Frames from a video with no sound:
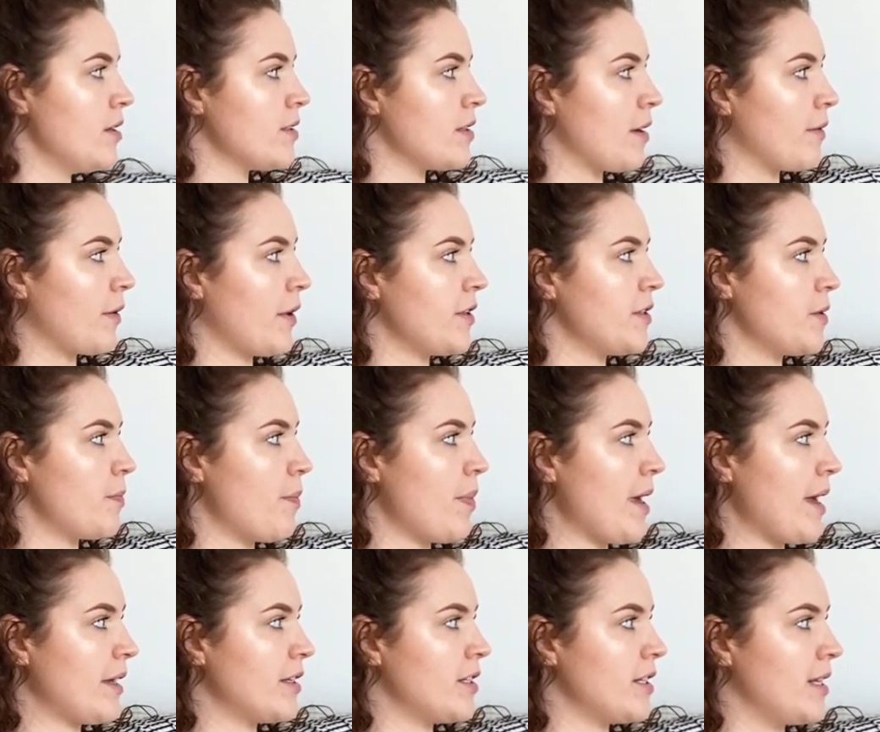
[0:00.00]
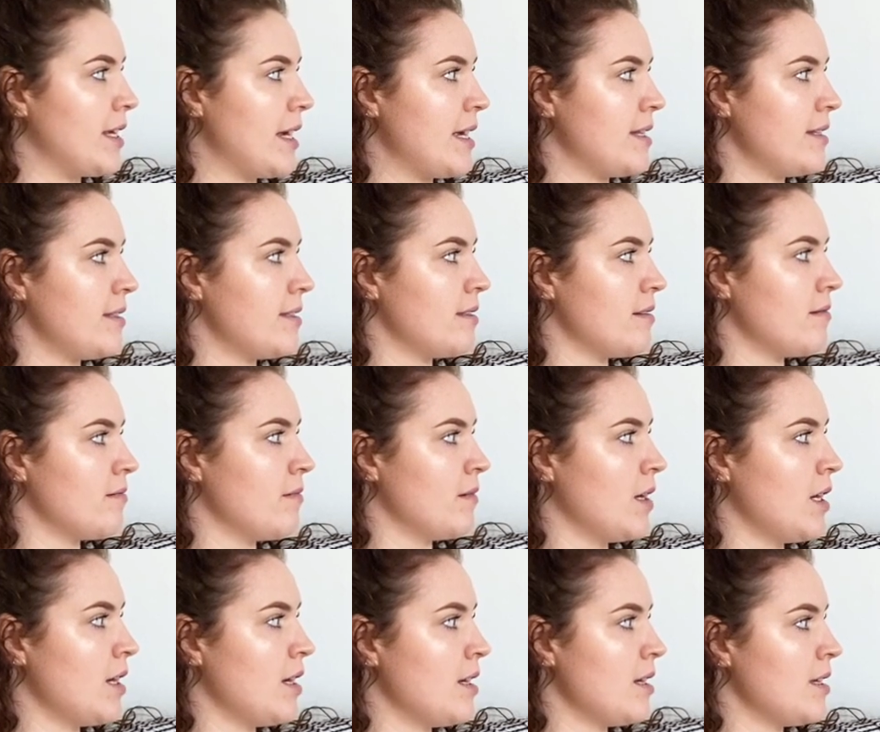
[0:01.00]
So I'm going to picture this
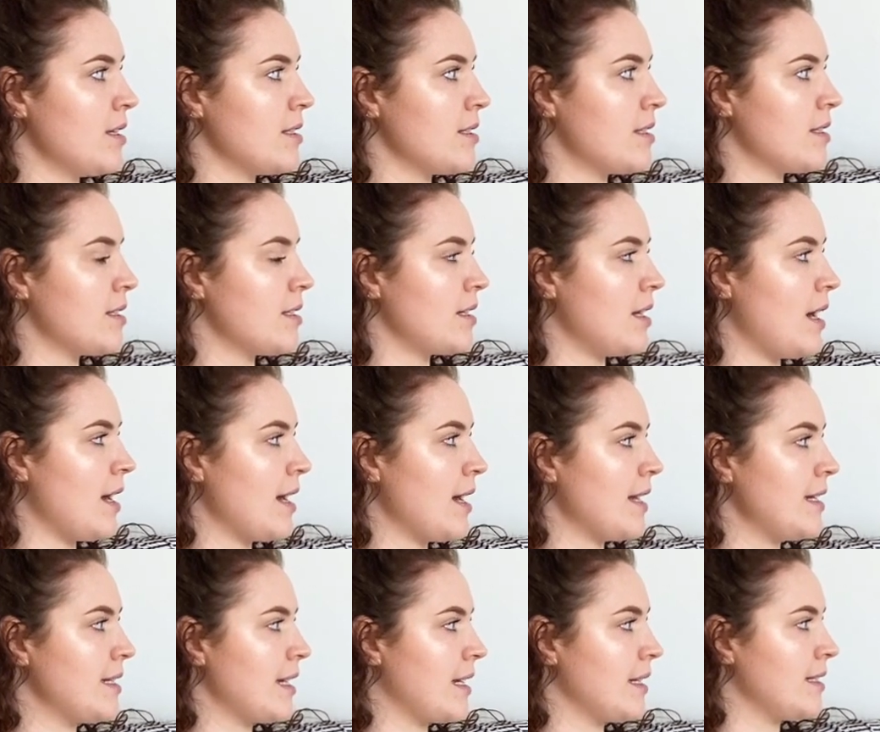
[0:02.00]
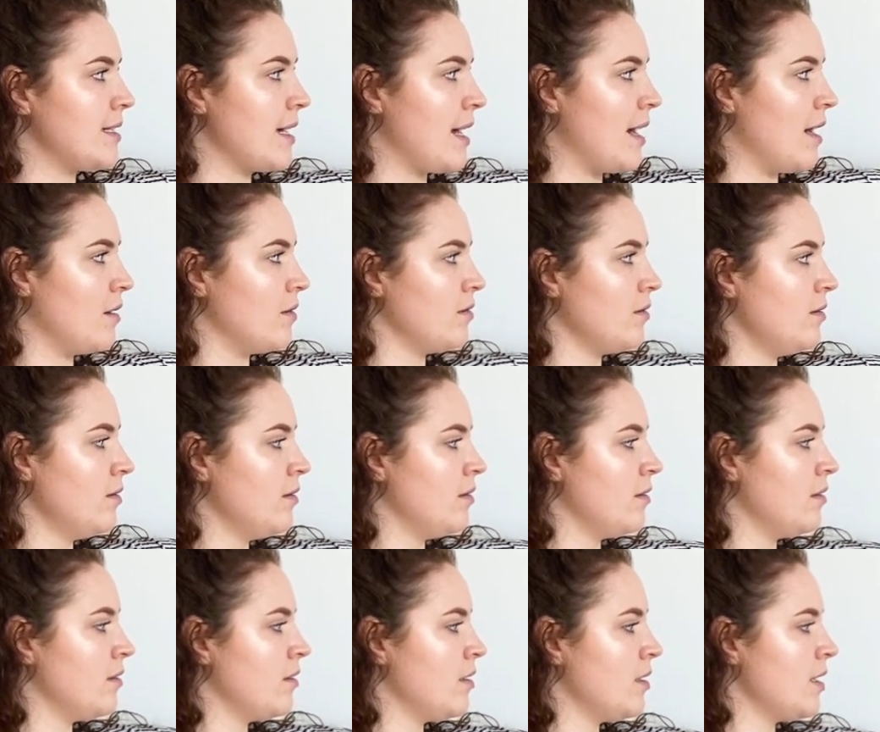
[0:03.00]
sliding down
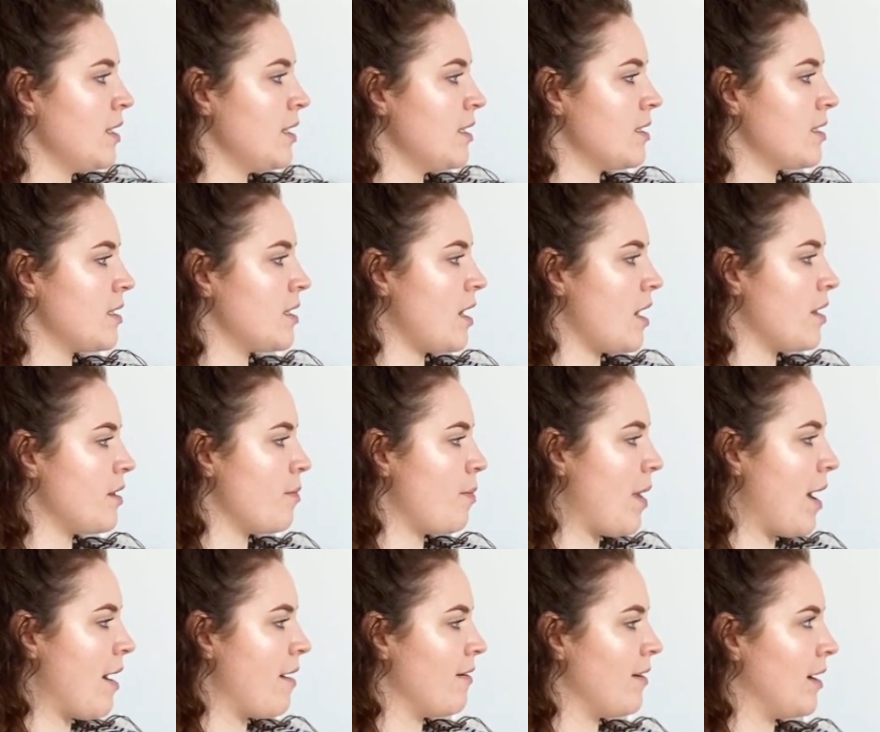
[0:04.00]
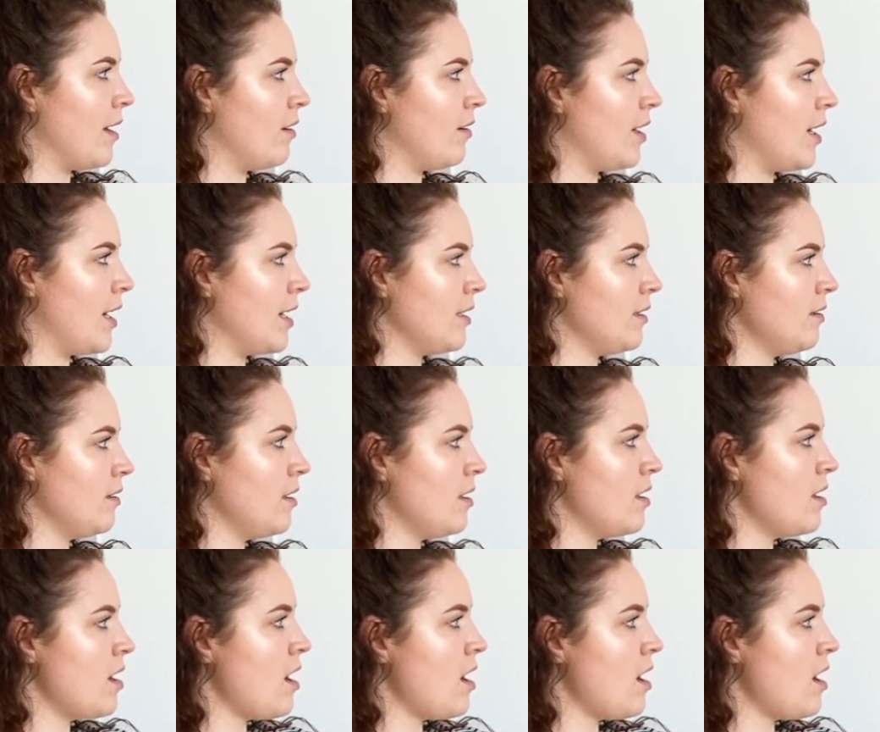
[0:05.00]
to the other parallel line.